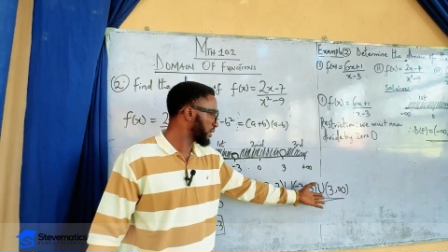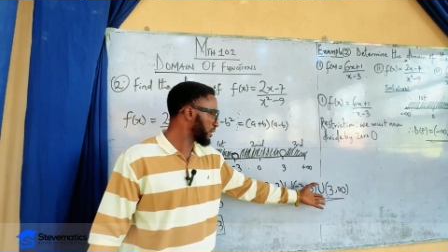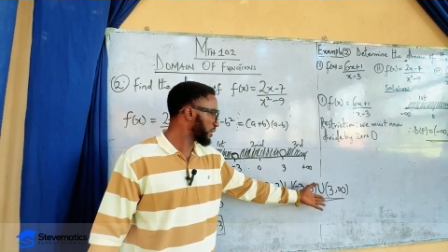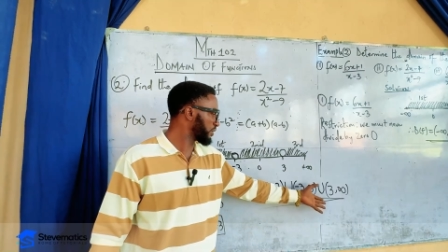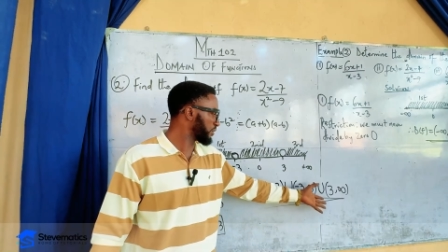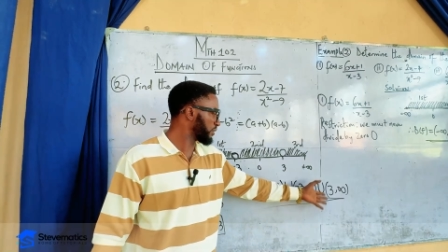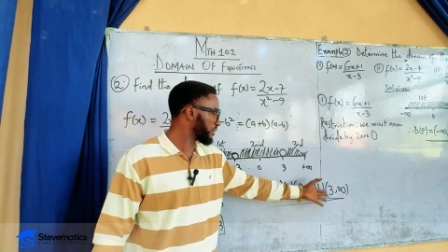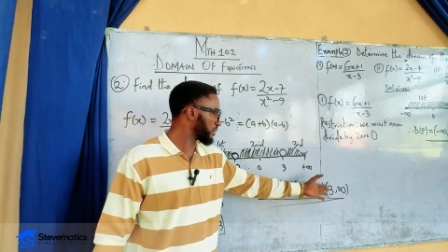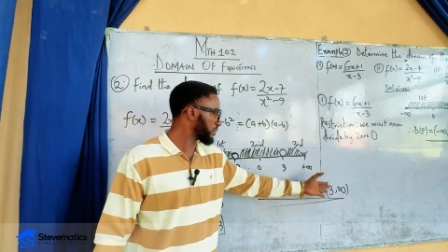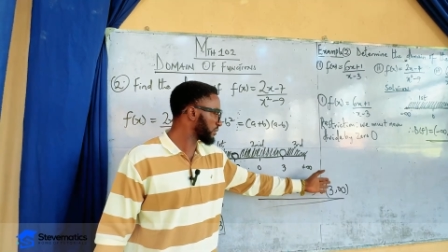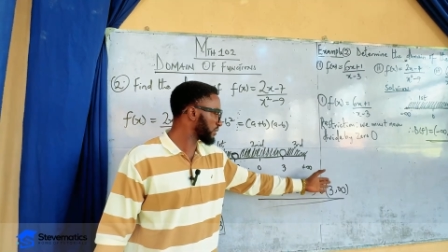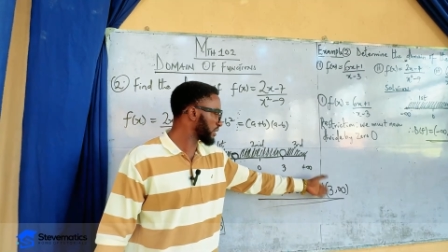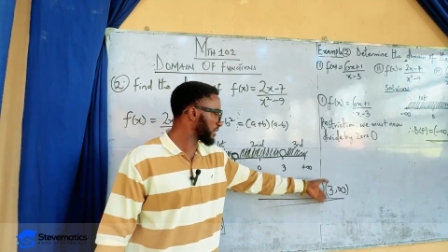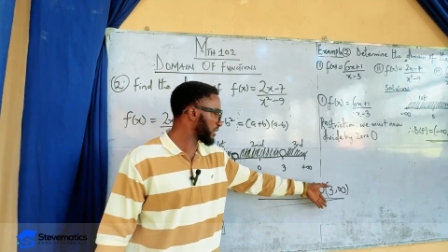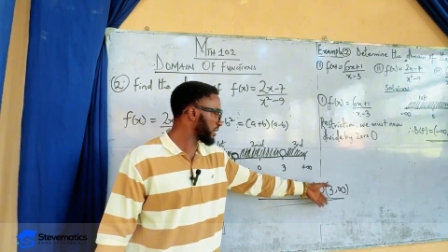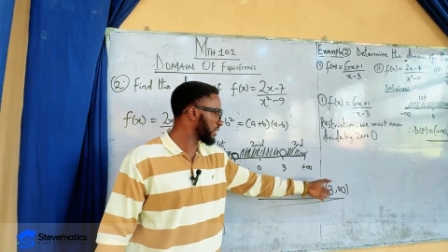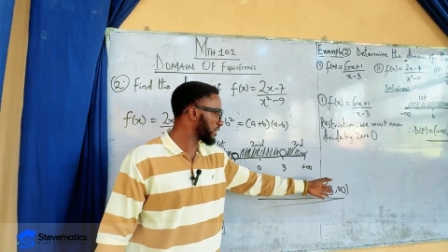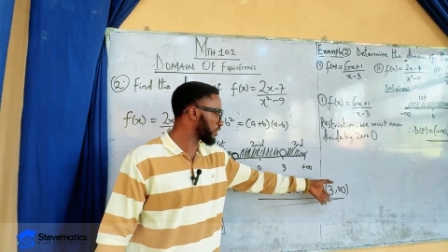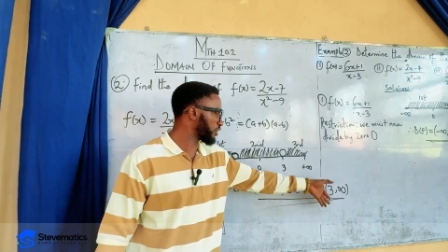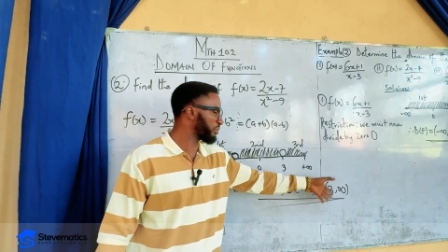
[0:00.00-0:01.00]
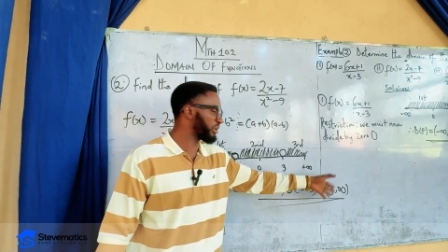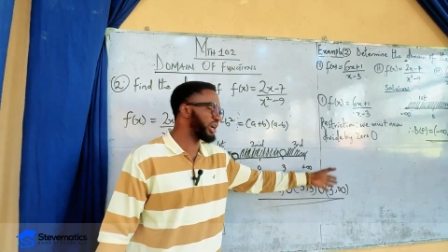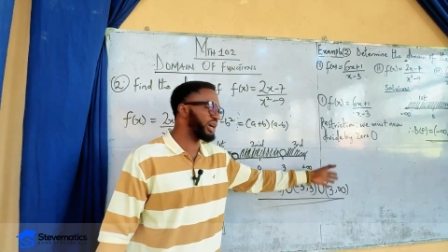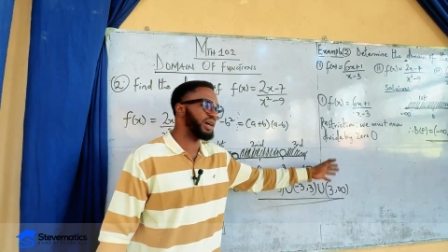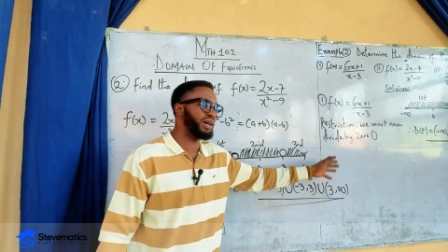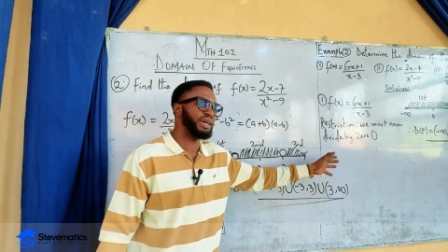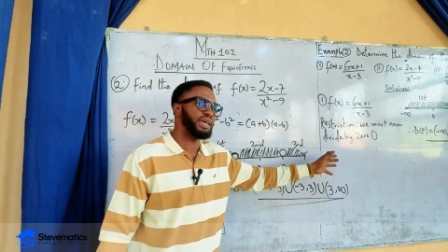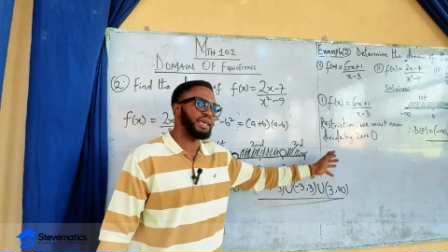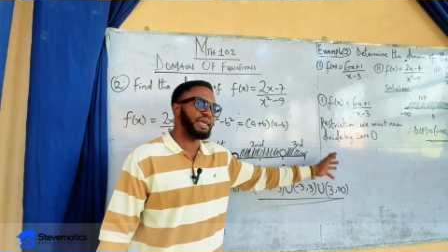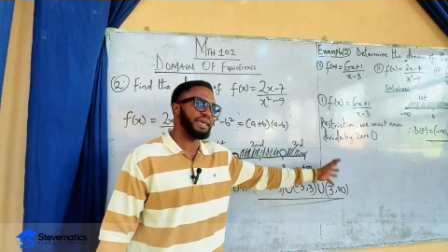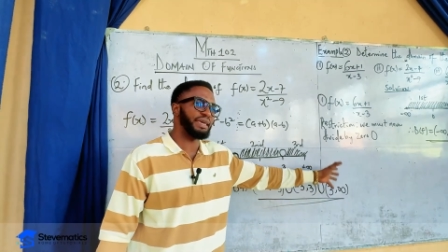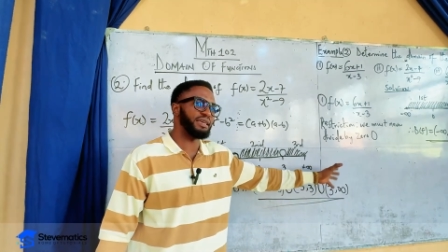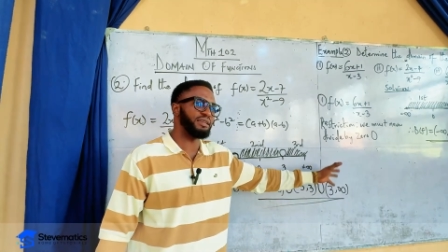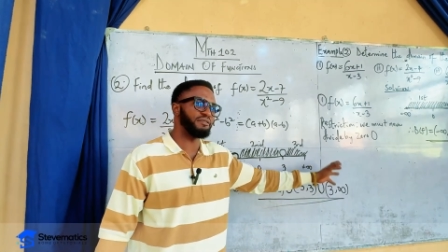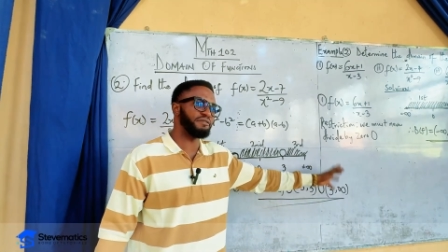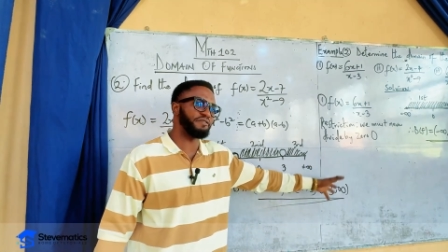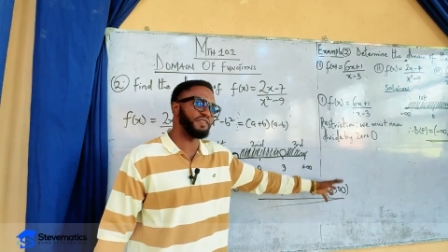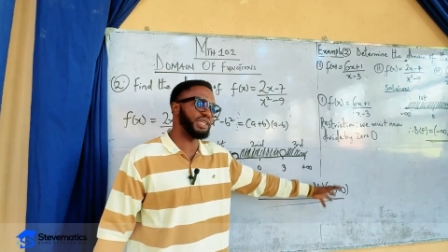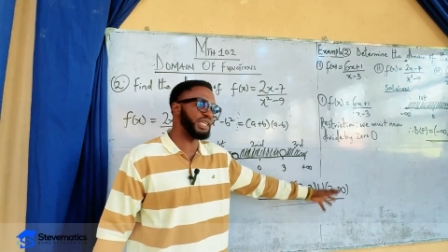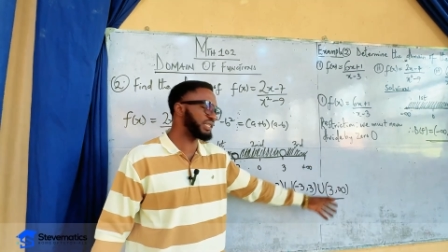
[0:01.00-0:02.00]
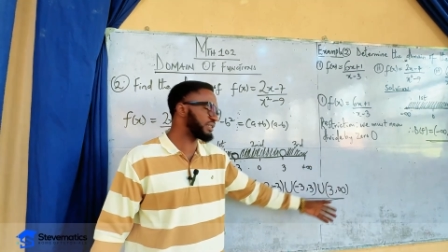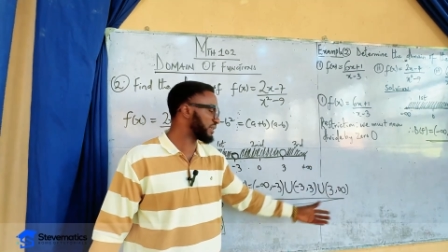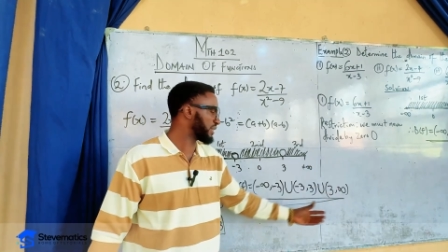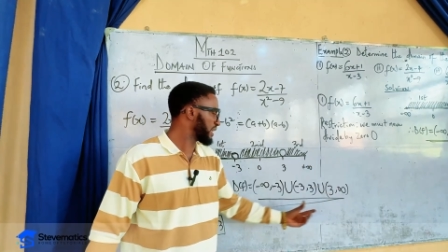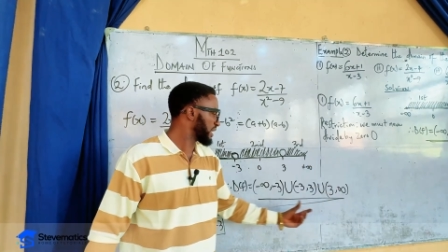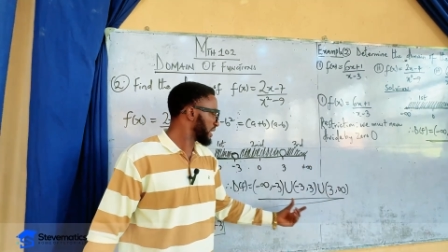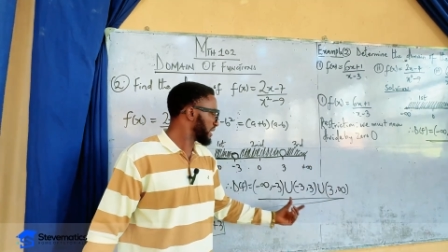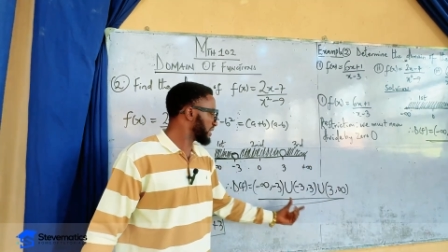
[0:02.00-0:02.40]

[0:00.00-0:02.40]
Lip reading: union 3, comma infinity.